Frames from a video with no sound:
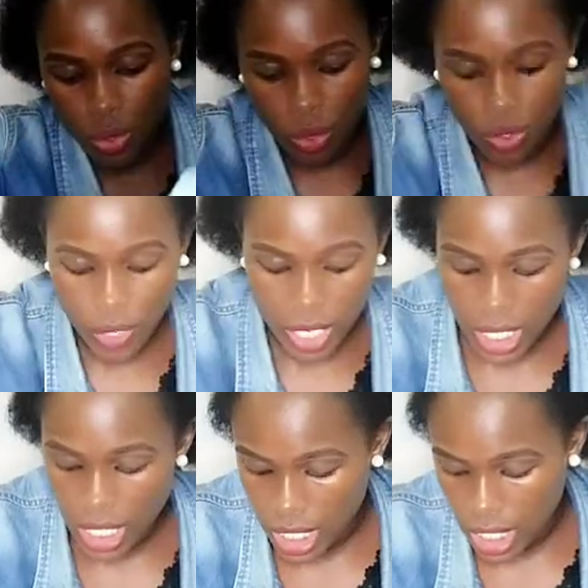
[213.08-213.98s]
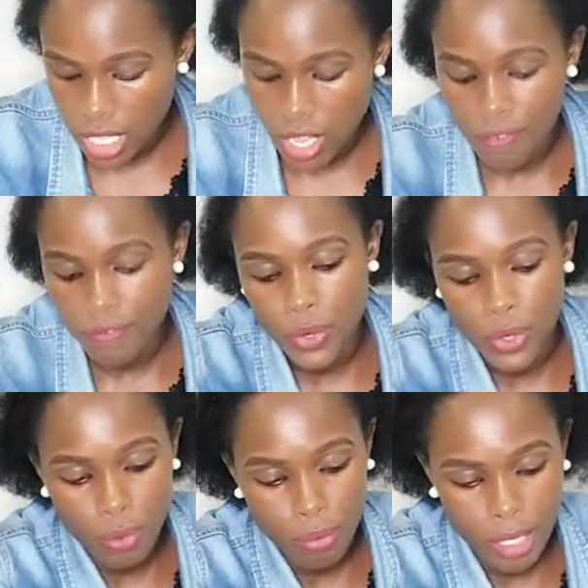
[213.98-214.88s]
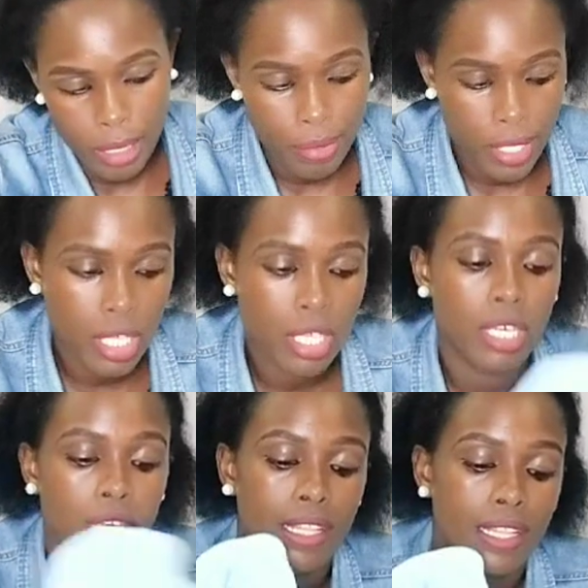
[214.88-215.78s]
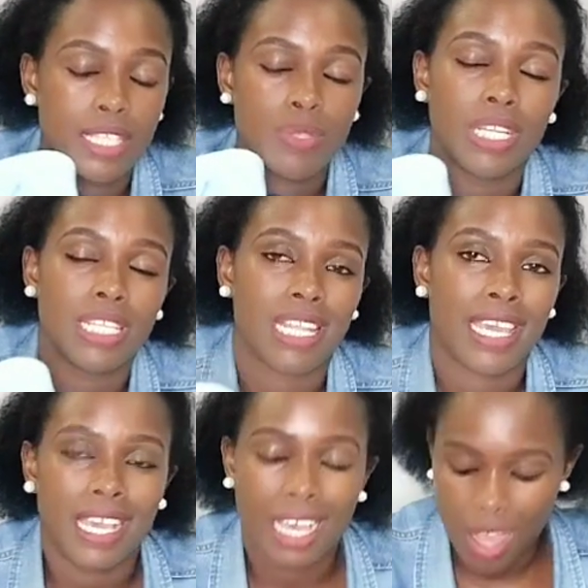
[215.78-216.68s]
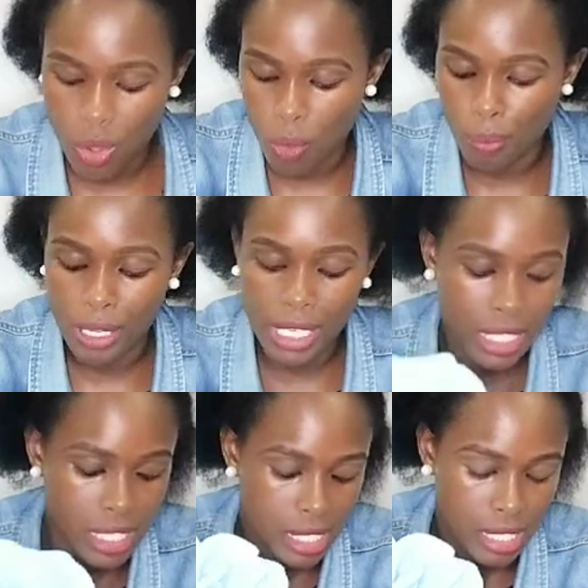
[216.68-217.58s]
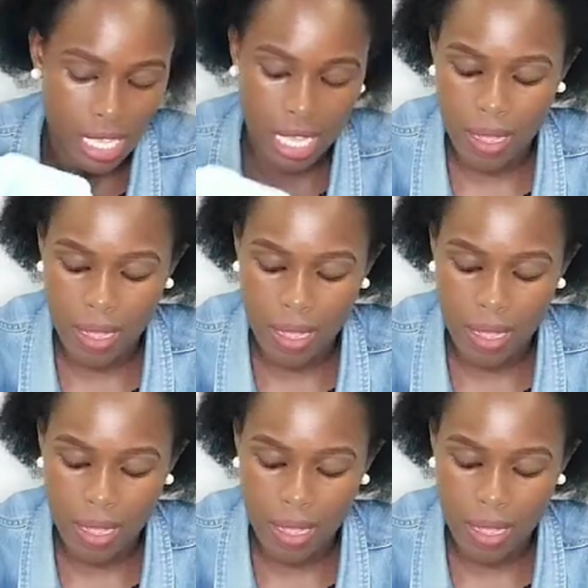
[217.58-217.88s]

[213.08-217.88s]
you already need for your baby. This one is like a complete